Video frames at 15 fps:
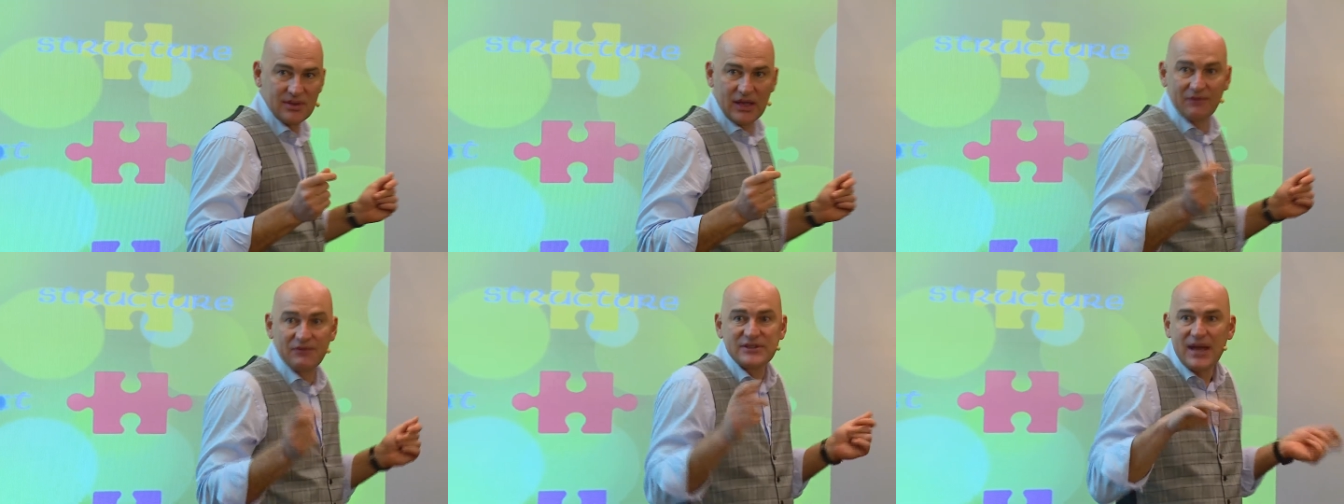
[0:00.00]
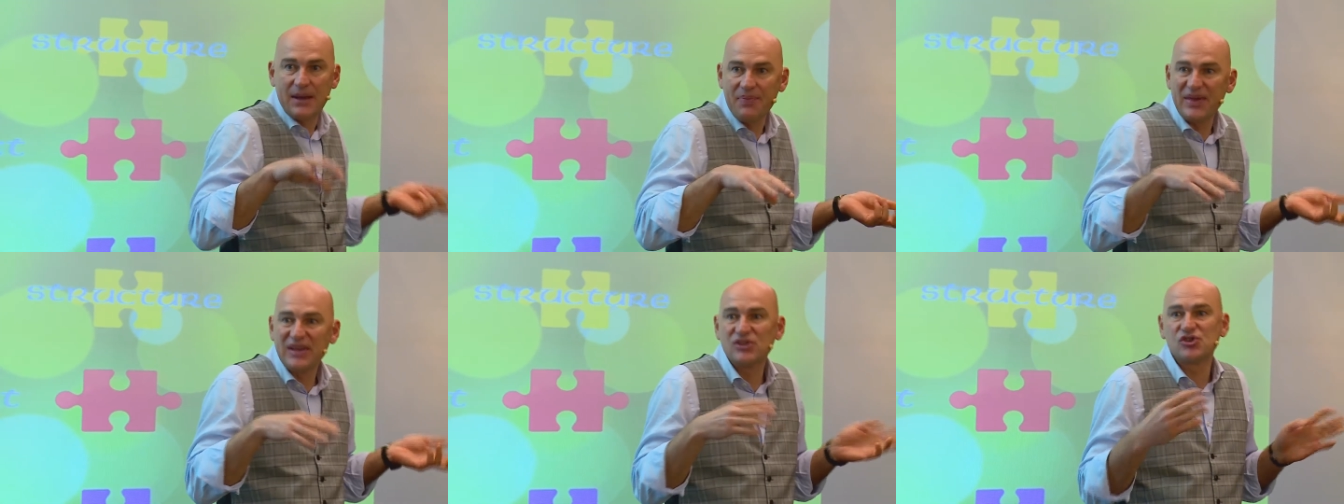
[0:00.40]
If
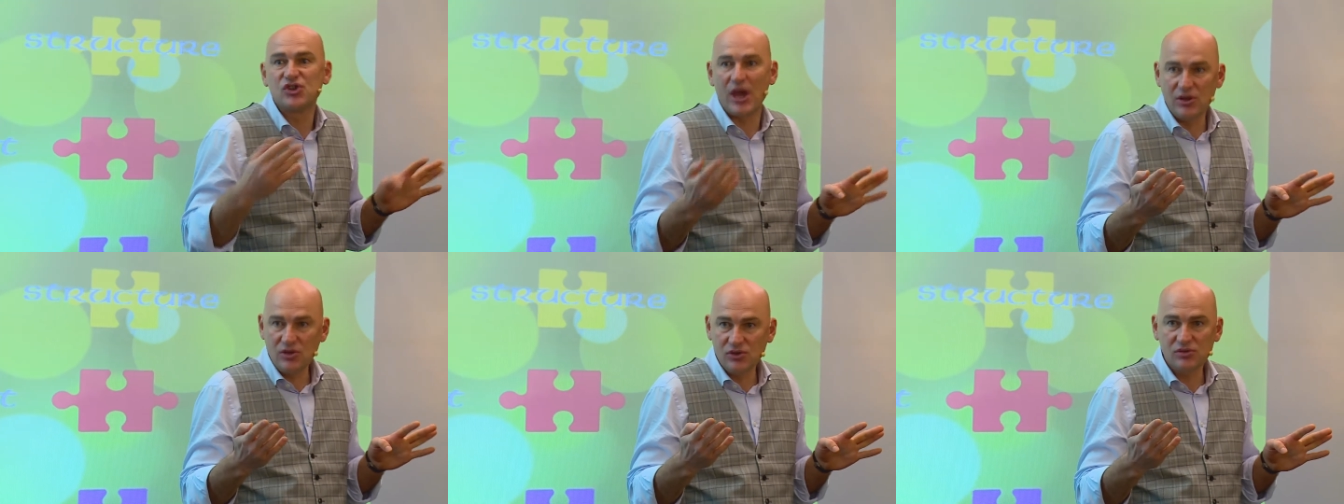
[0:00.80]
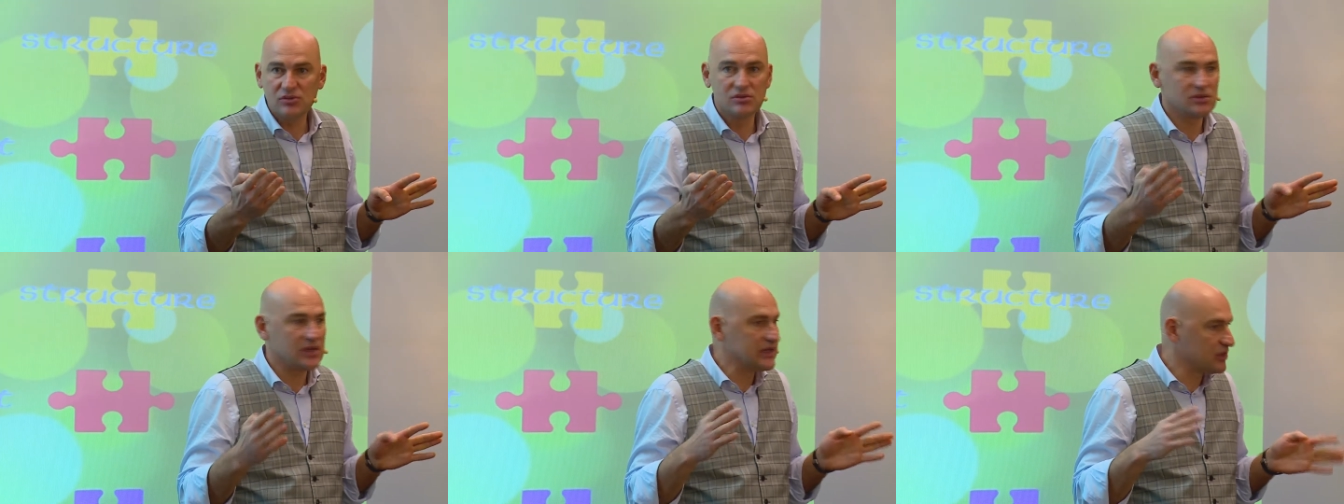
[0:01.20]
something change,
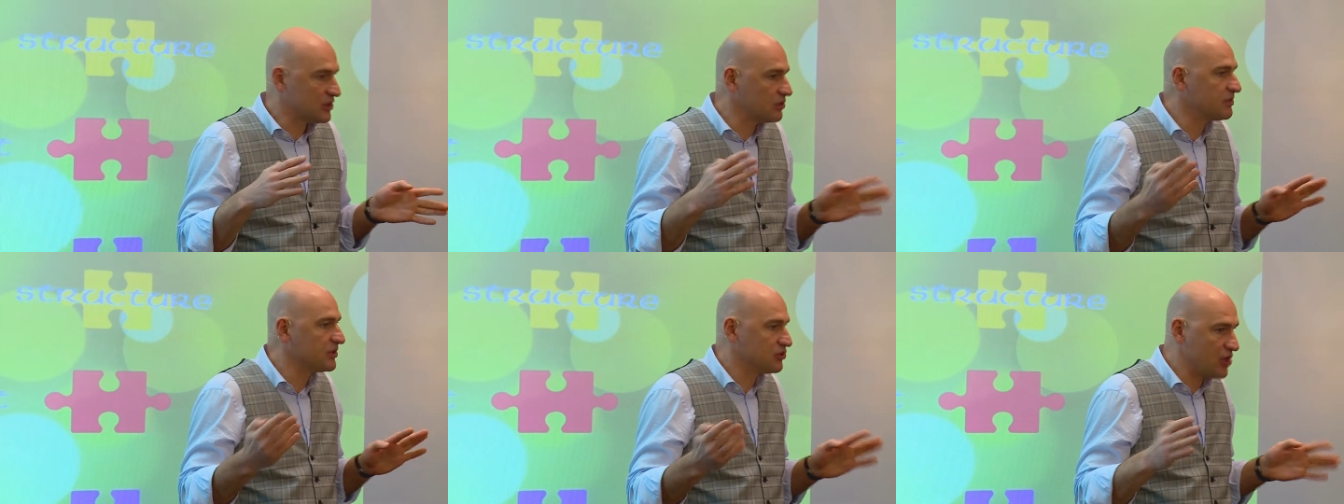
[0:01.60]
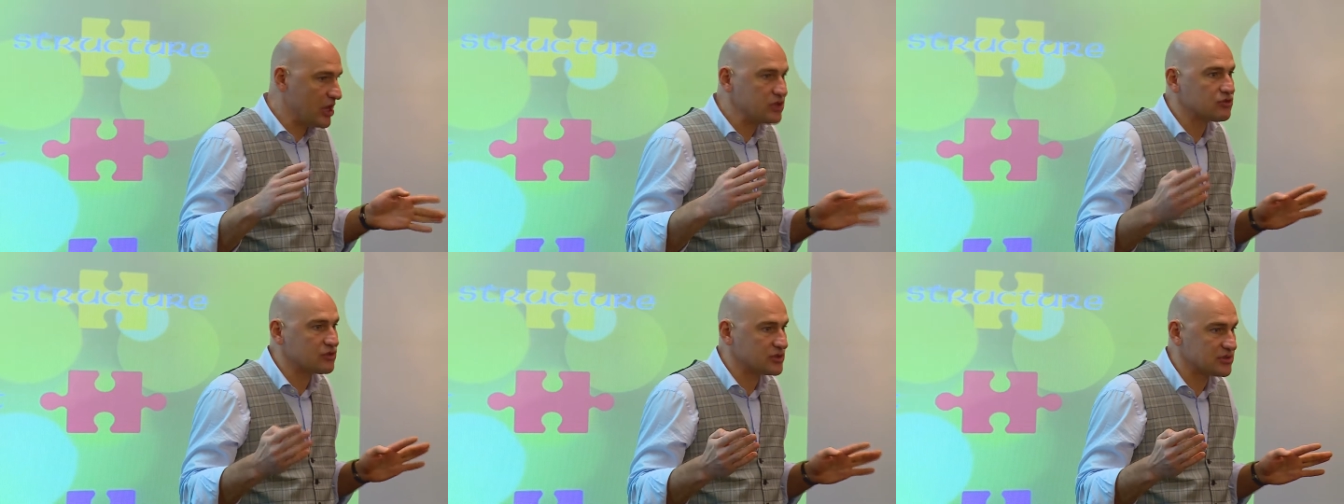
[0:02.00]
it could be
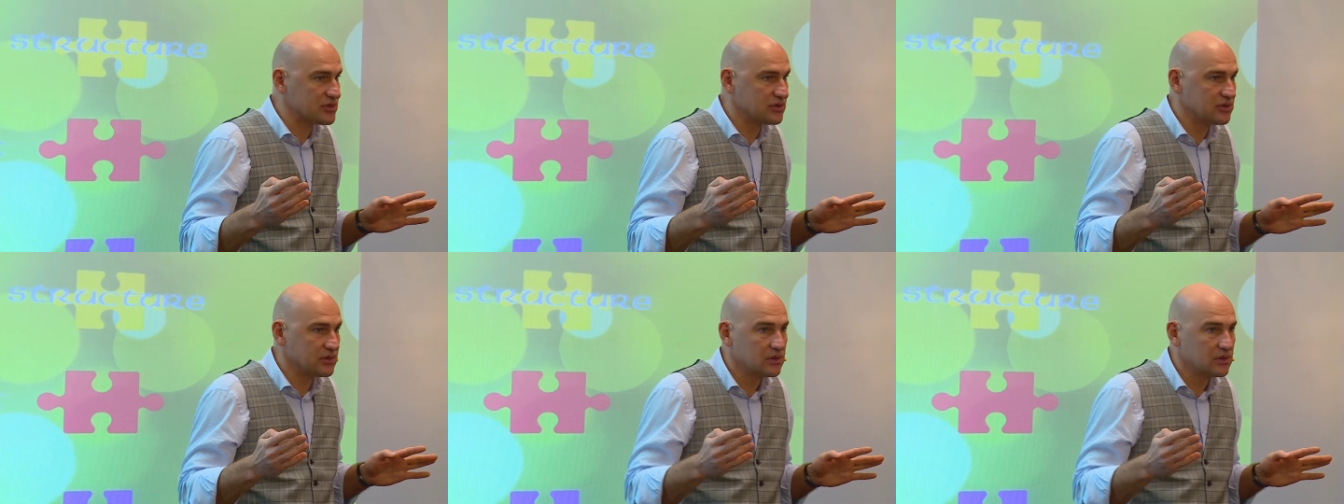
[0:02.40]
dangerous.